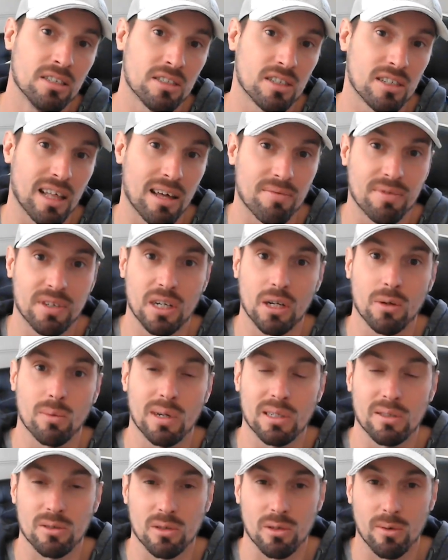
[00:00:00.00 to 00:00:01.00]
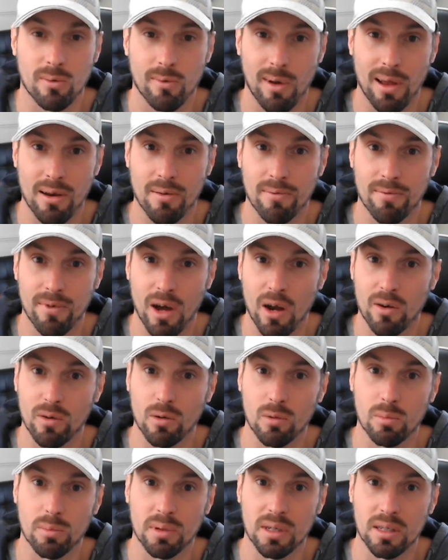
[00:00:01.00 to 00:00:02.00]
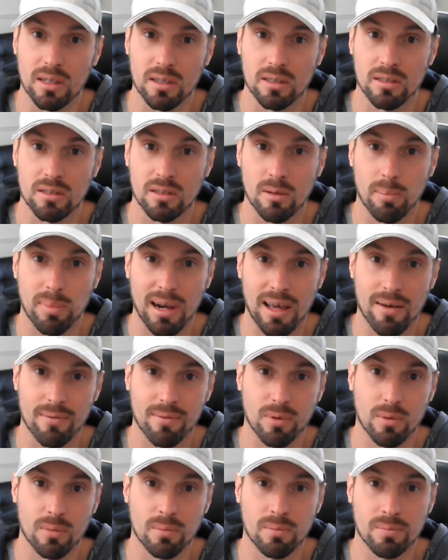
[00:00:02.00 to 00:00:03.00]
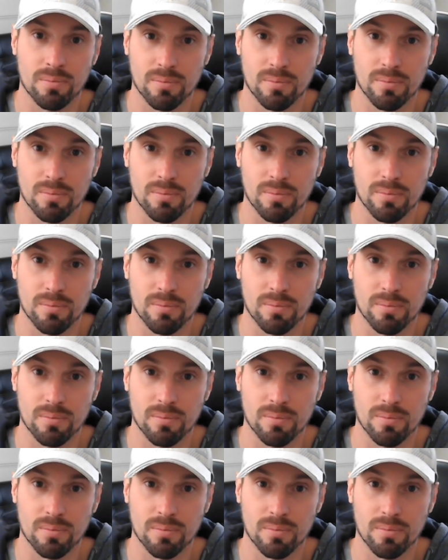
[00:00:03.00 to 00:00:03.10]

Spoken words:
to that video which went viral, because the platform,